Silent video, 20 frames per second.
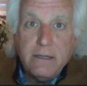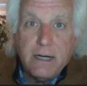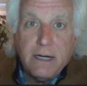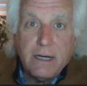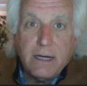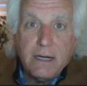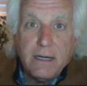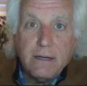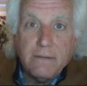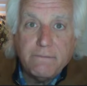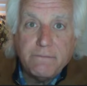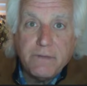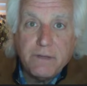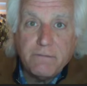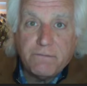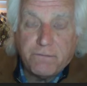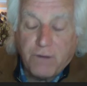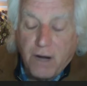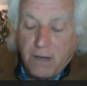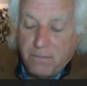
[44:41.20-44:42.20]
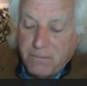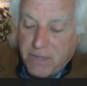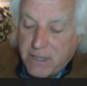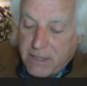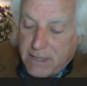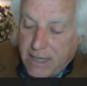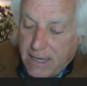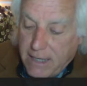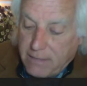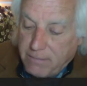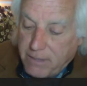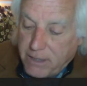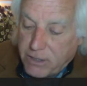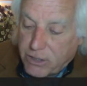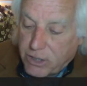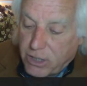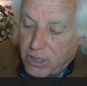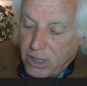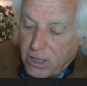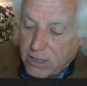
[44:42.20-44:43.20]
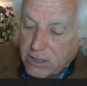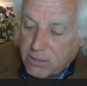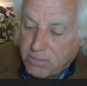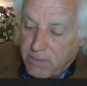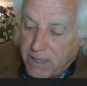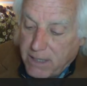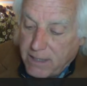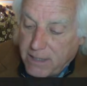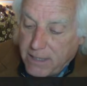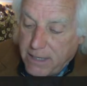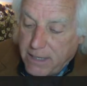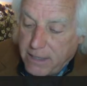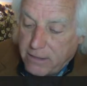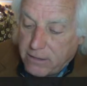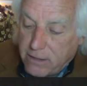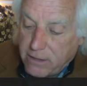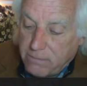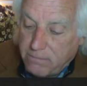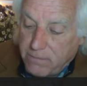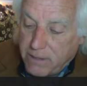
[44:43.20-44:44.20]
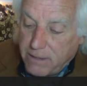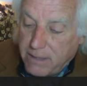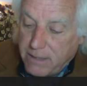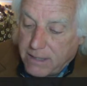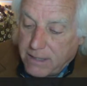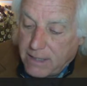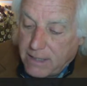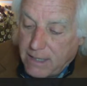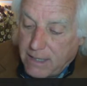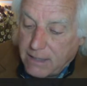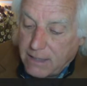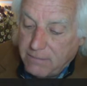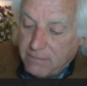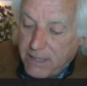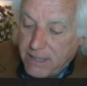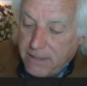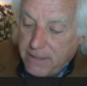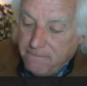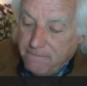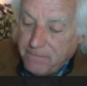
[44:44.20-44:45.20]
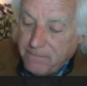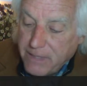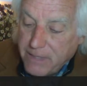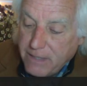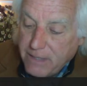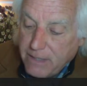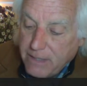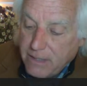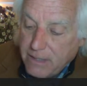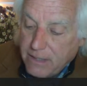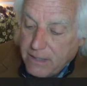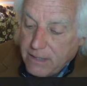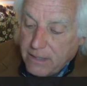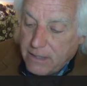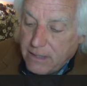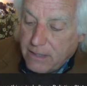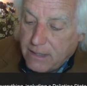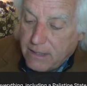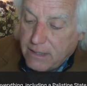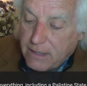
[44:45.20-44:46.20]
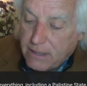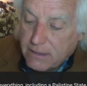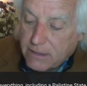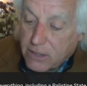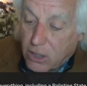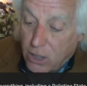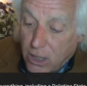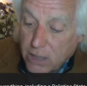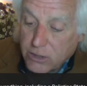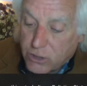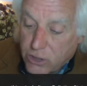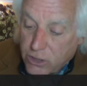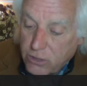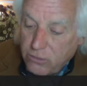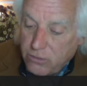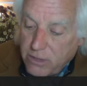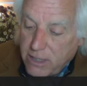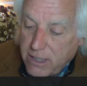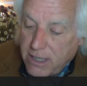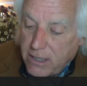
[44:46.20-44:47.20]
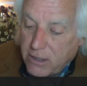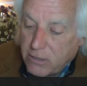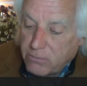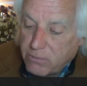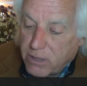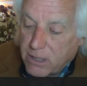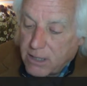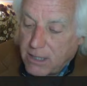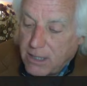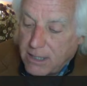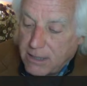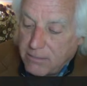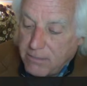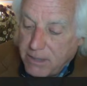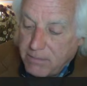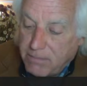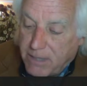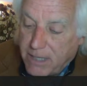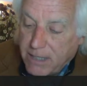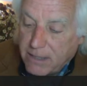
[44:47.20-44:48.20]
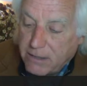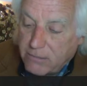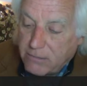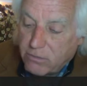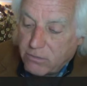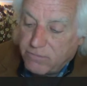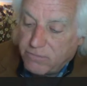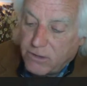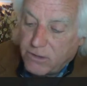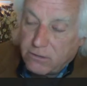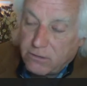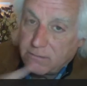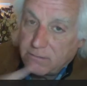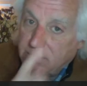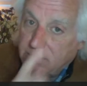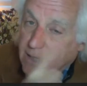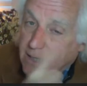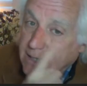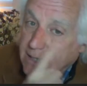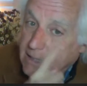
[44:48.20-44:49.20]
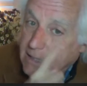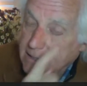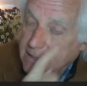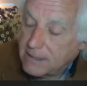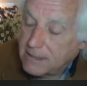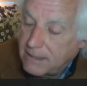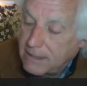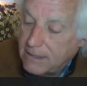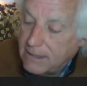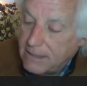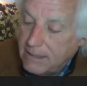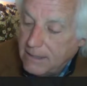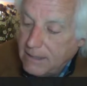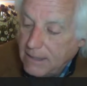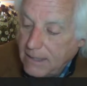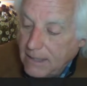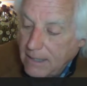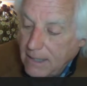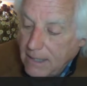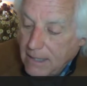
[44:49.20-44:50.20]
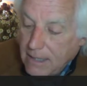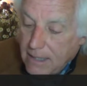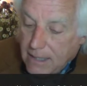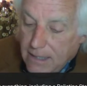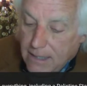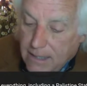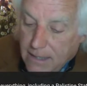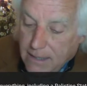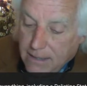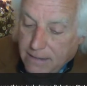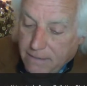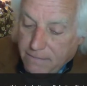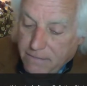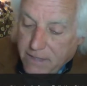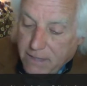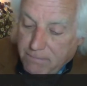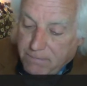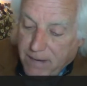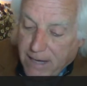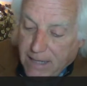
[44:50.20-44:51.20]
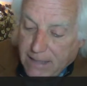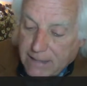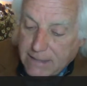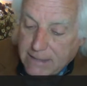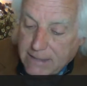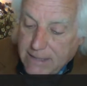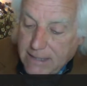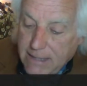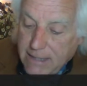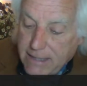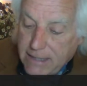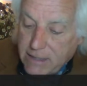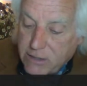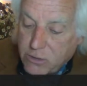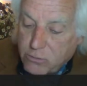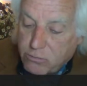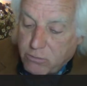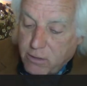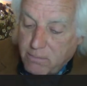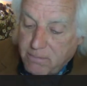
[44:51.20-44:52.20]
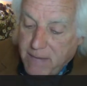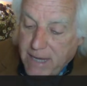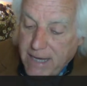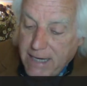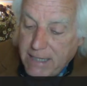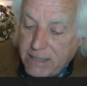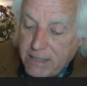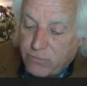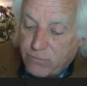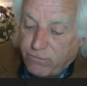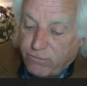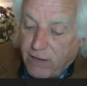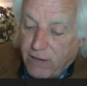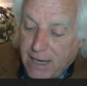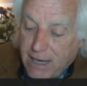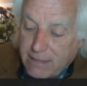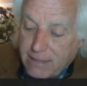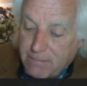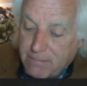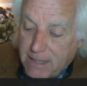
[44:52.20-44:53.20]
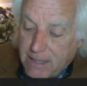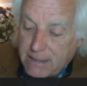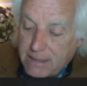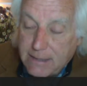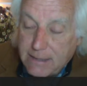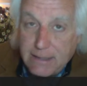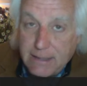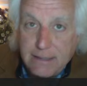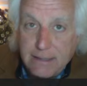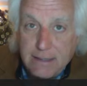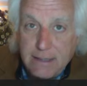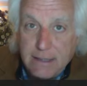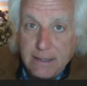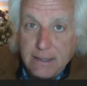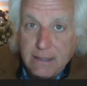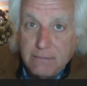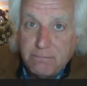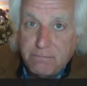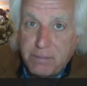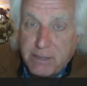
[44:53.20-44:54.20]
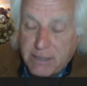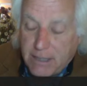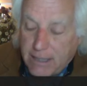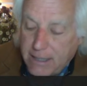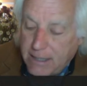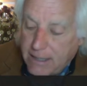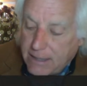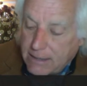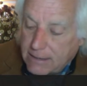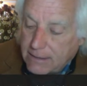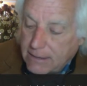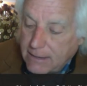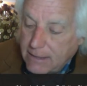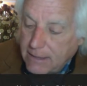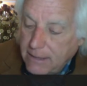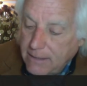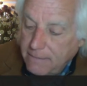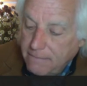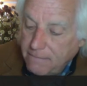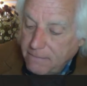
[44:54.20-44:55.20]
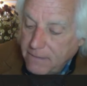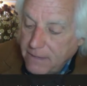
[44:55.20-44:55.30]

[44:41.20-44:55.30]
uh, from the damage caused by the Arab economy, uh, caused to the Arab economy by the revolt, my eyesight, uh, the Palestinians remained fragmented politically